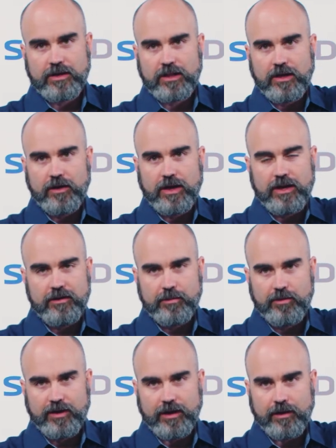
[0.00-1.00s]
to clear any
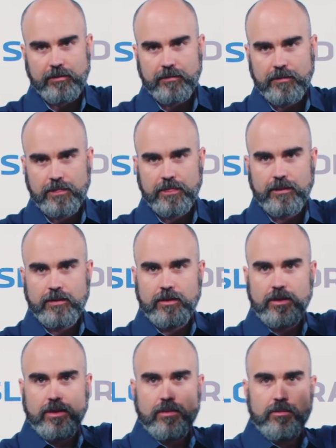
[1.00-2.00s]
debris.
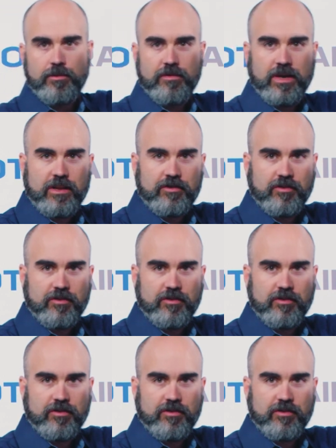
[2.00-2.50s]
Move any